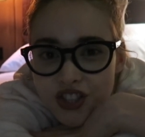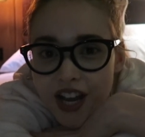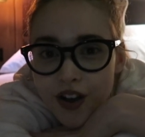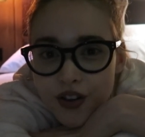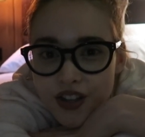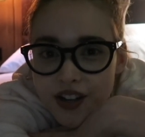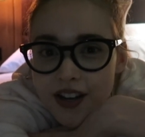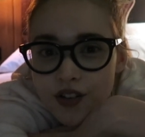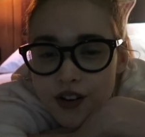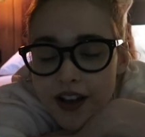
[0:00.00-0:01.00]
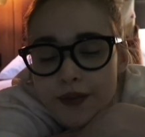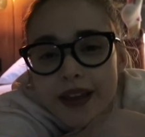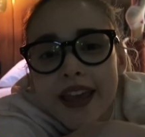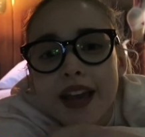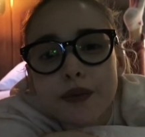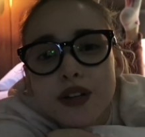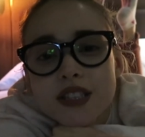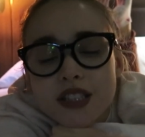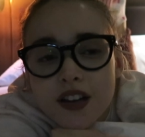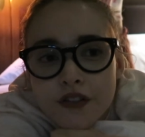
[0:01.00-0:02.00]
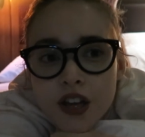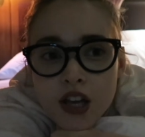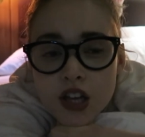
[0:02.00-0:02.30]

chat with her. I don't wanna have my camera and stuff.